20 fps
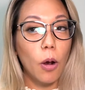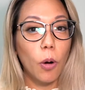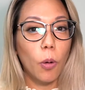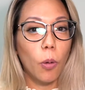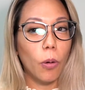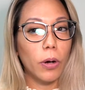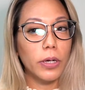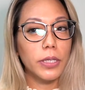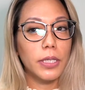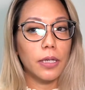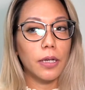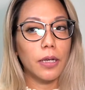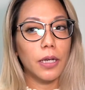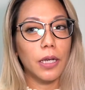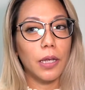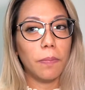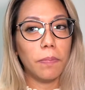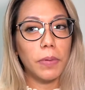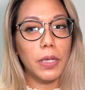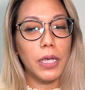or is it going
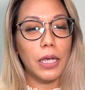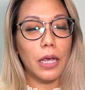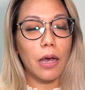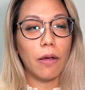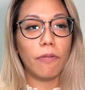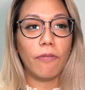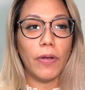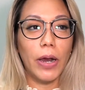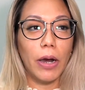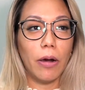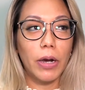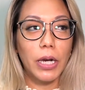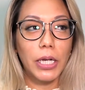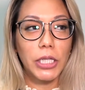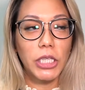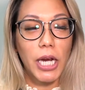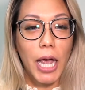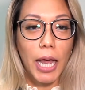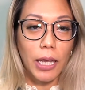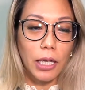to be a very
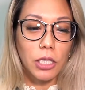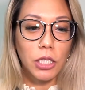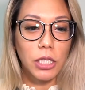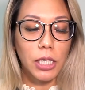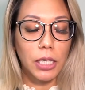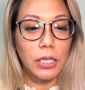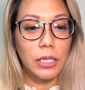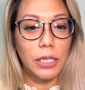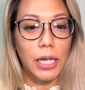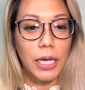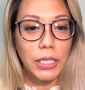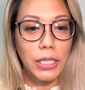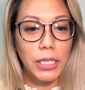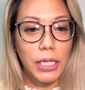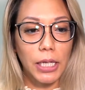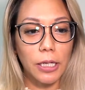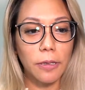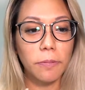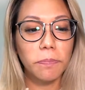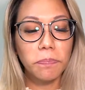challenging
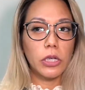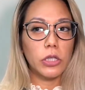lesson?